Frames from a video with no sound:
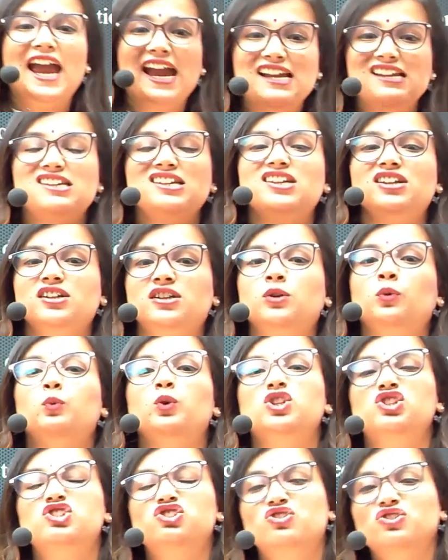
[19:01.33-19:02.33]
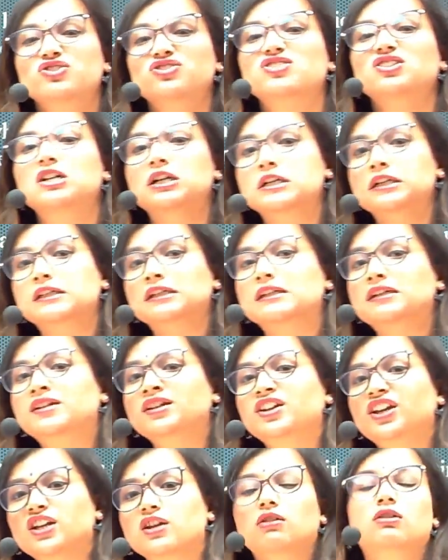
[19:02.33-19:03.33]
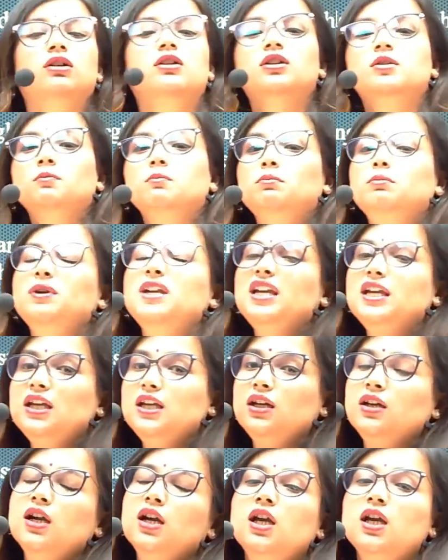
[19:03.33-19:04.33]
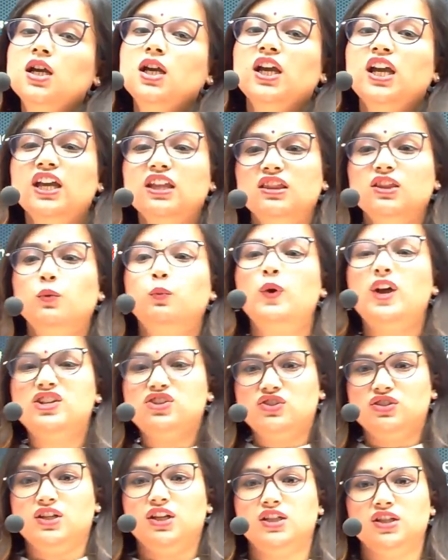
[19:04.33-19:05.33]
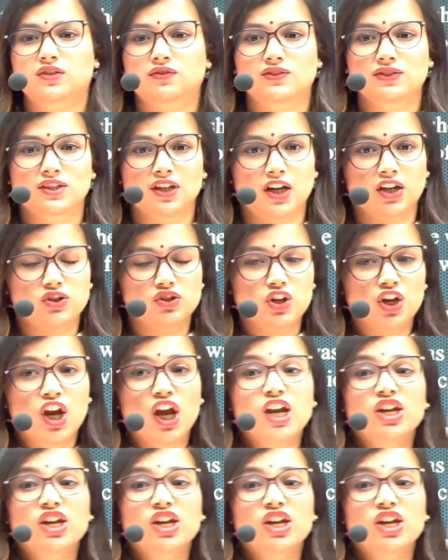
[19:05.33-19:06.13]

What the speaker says: resulted in her being in the vegetative state.